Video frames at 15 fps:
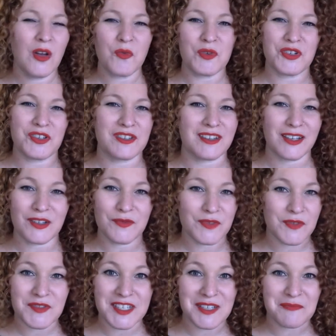which is like
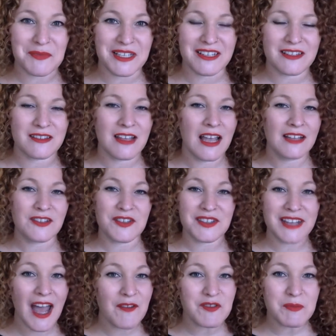15 minutes. It
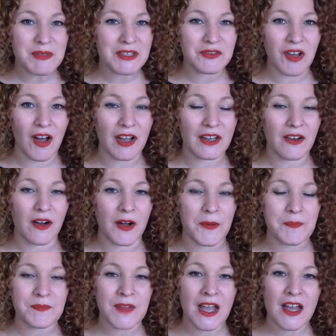doesn't have to be long at
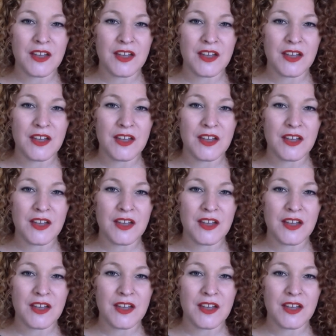all.